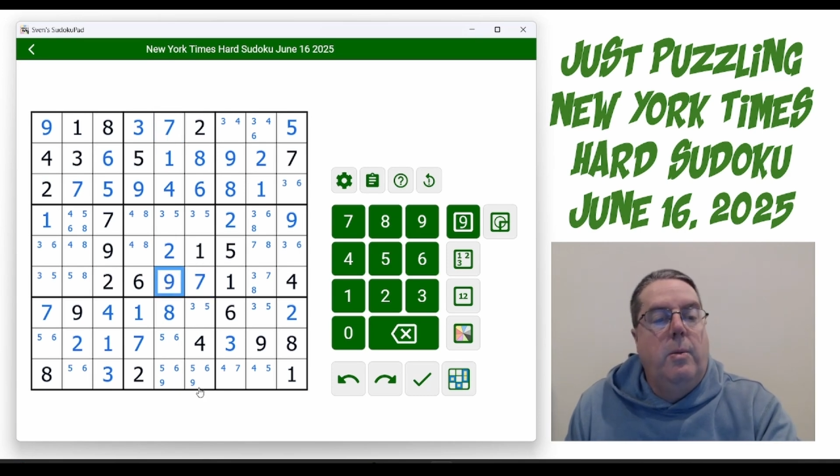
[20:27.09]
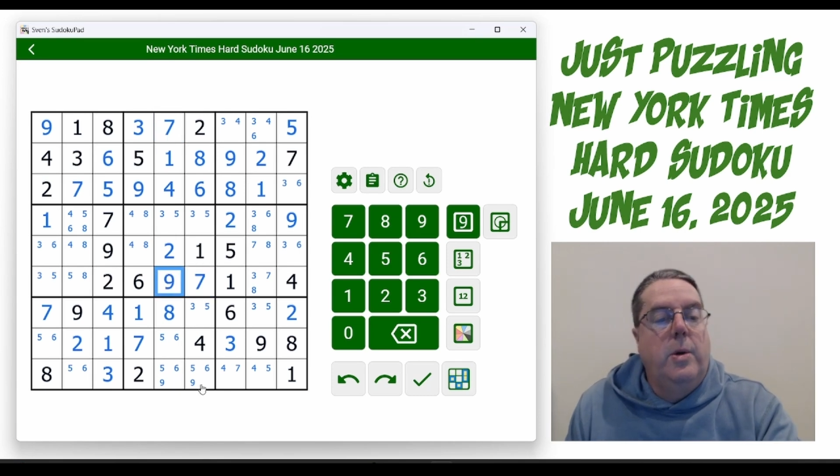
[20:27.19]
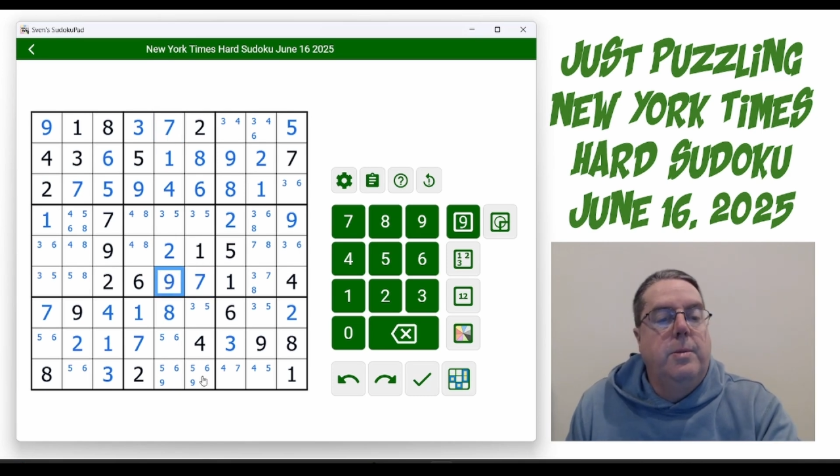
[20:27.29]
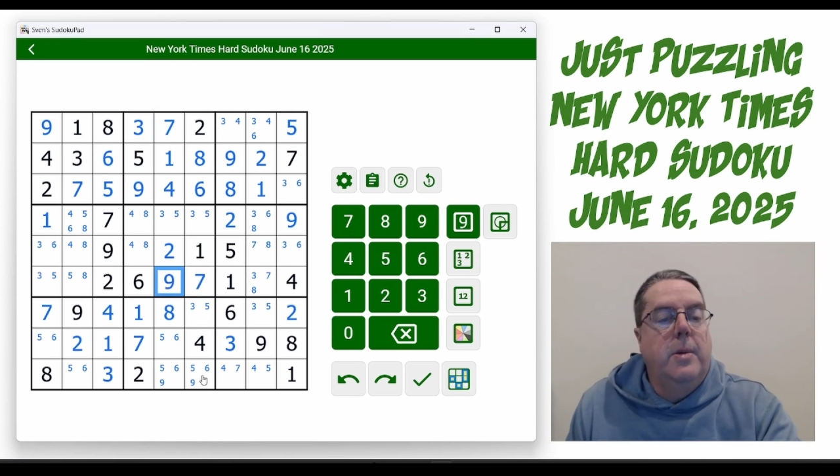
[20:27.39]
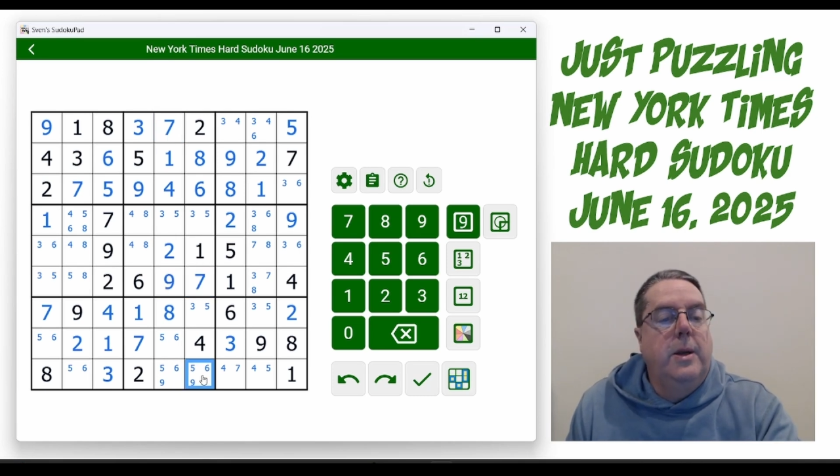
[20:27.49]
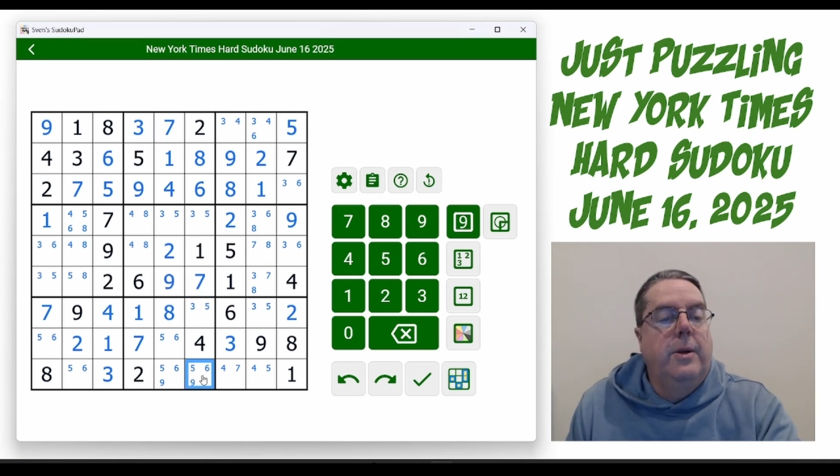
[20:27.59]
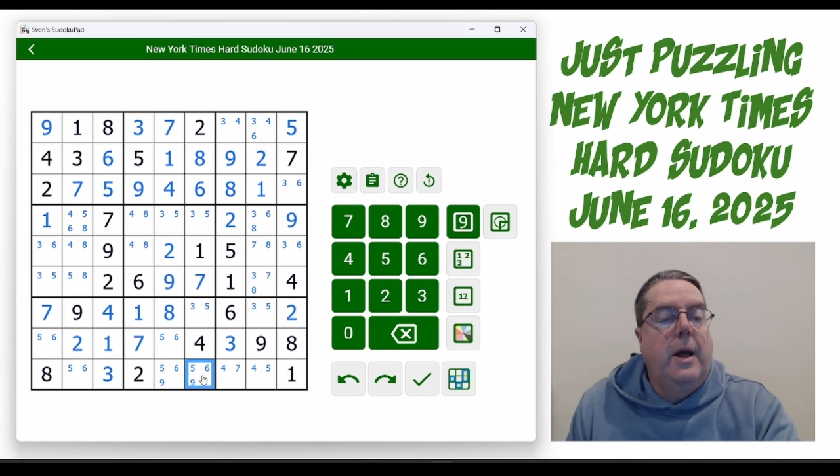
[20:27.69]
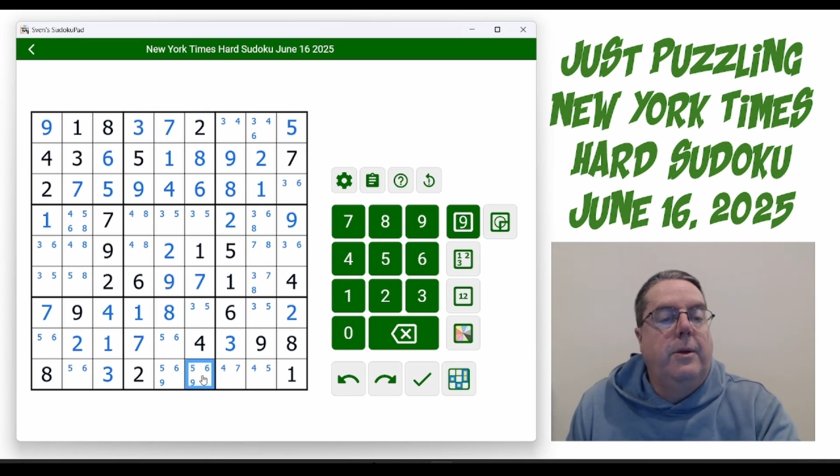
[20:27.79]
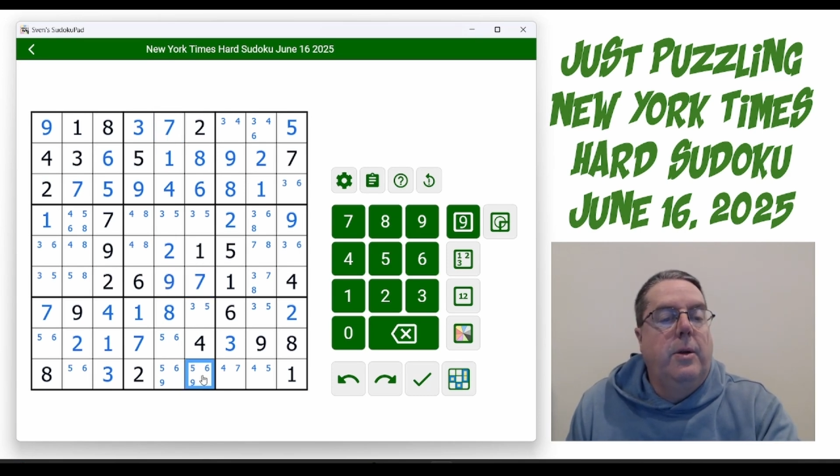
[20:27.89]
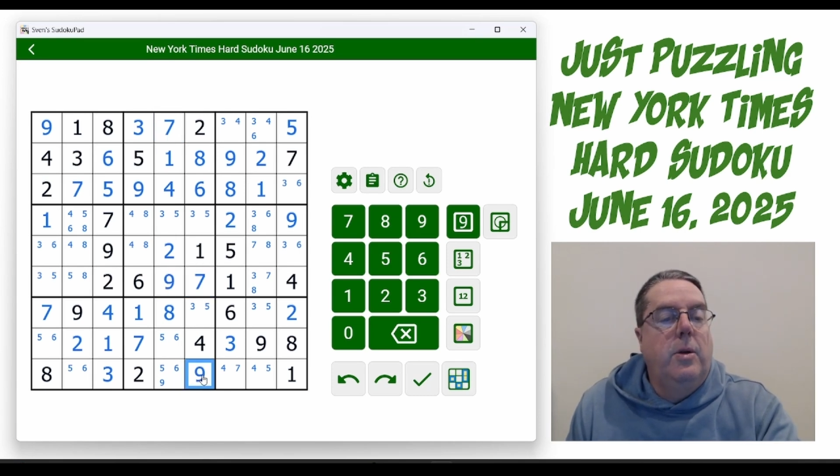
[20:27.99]
which means
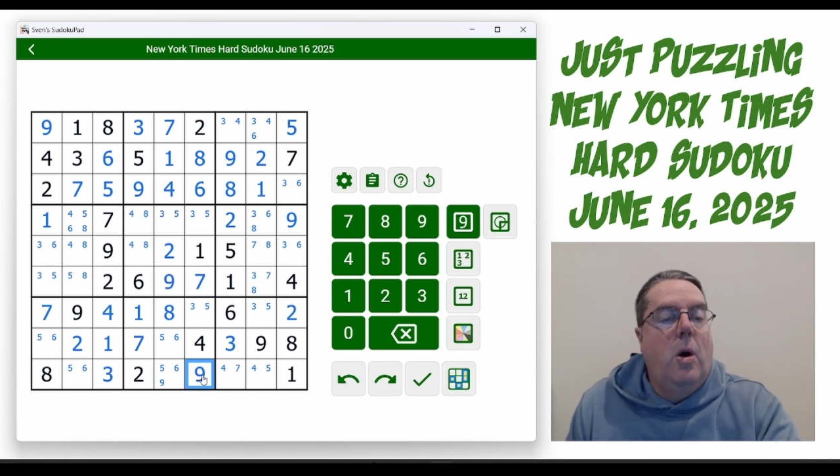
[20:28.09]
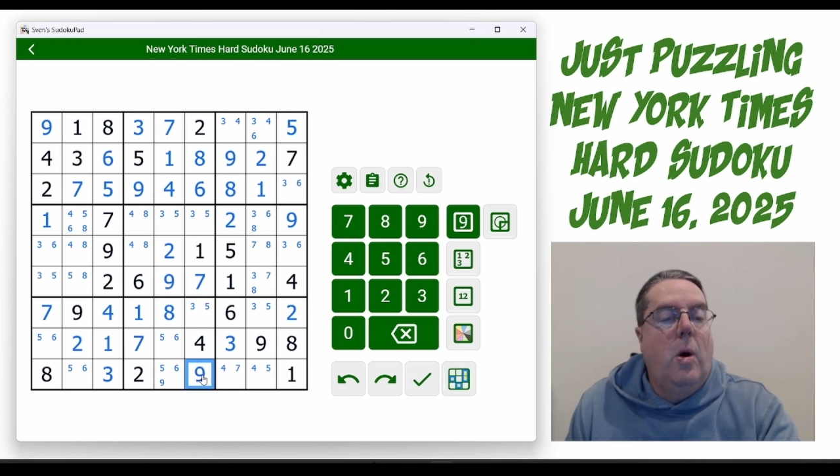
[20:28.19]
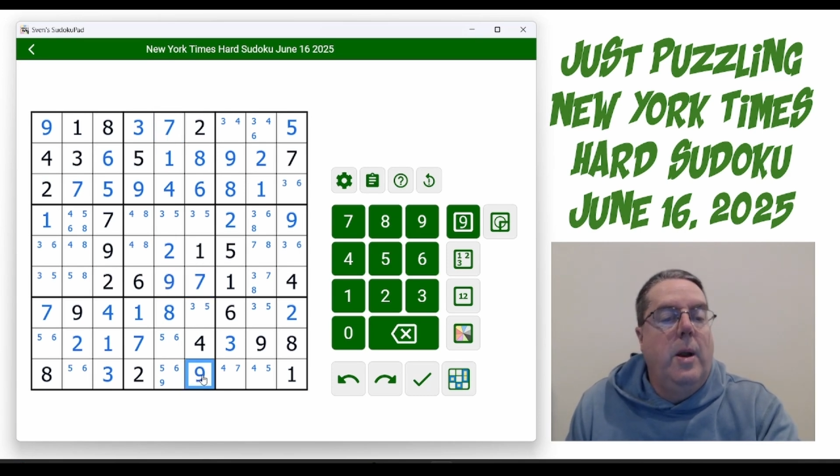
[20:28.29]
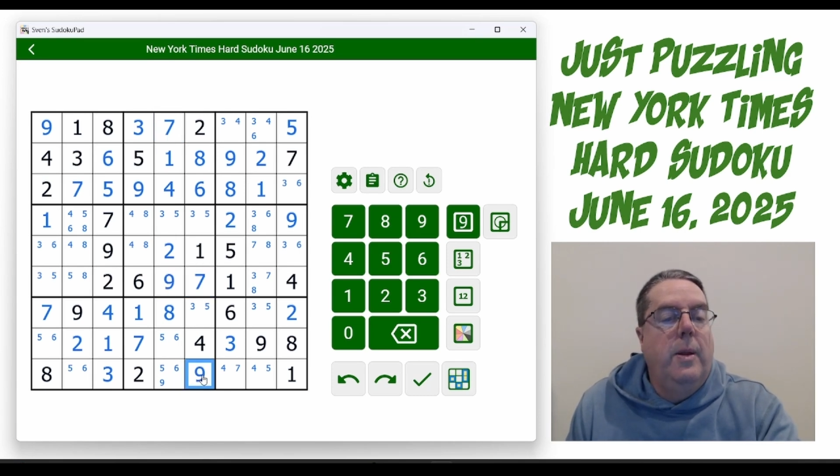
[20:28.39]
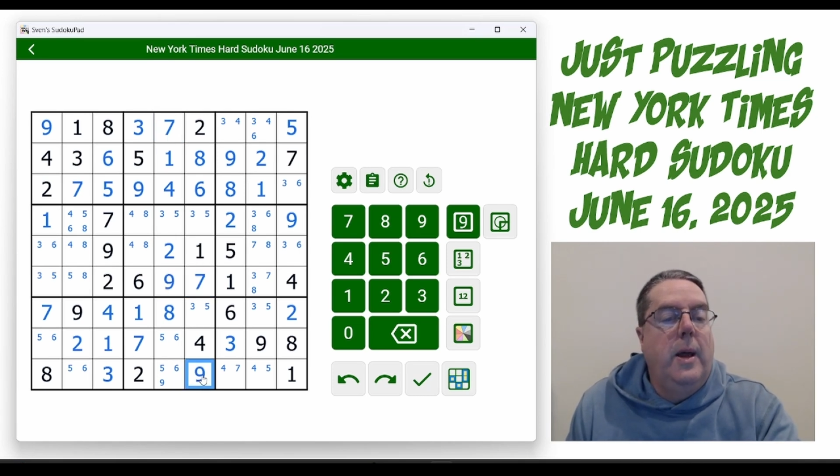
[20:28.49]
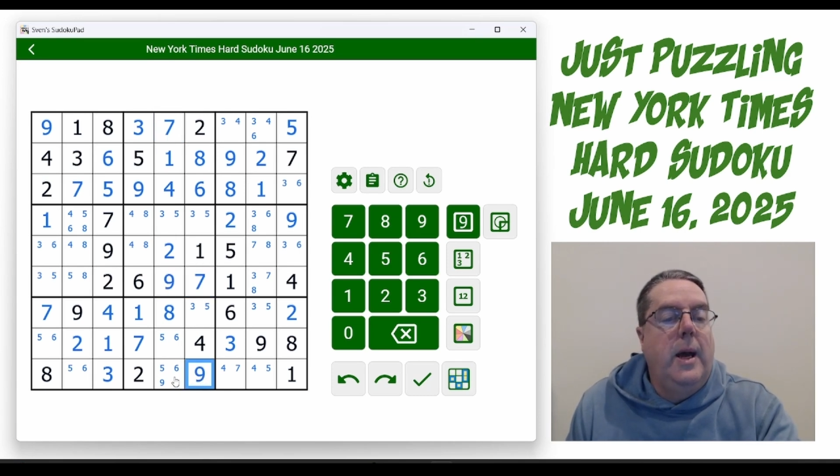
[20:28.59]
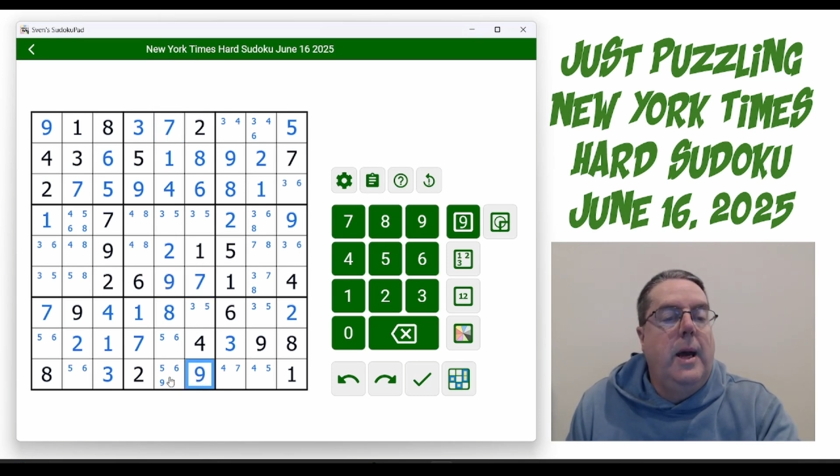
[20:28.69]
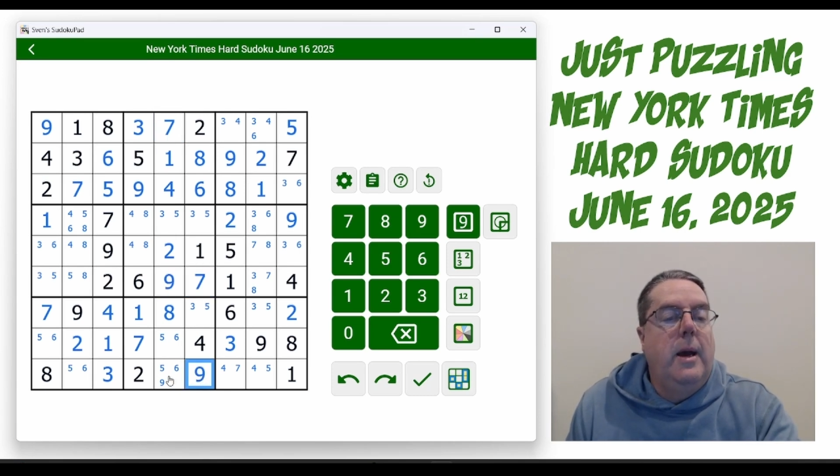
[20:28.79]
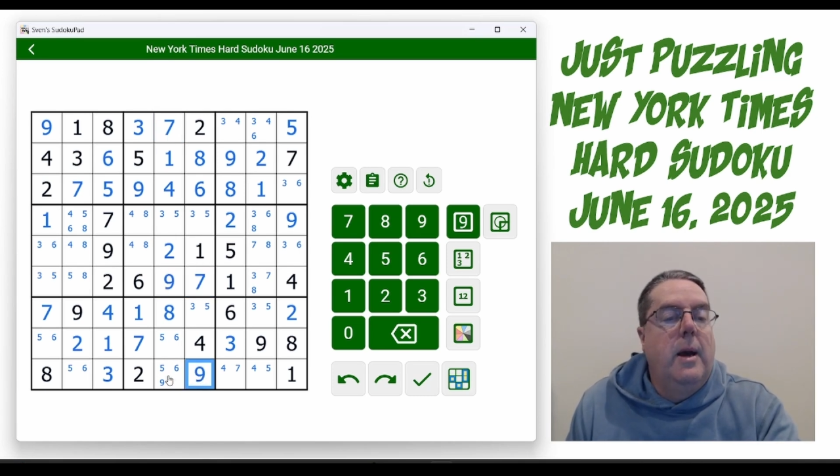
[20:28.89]
that's a 9 there.